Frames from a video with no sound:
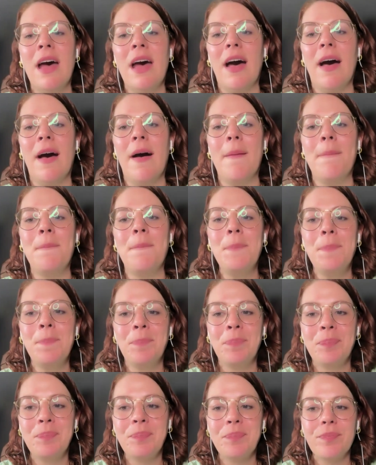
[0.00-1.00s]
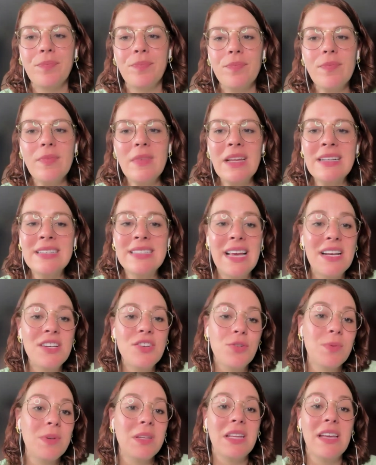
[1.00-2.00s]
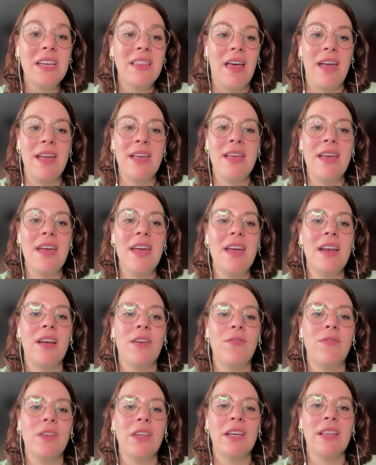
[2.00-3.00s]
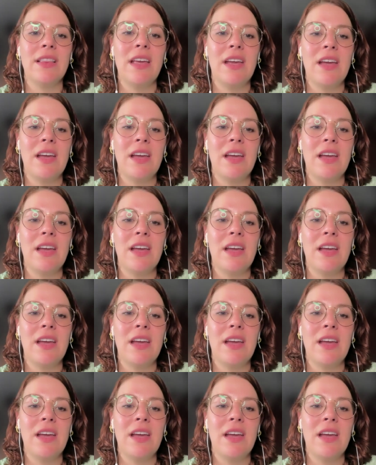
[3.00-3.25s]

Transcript: Um, tend to really like it. I feel like they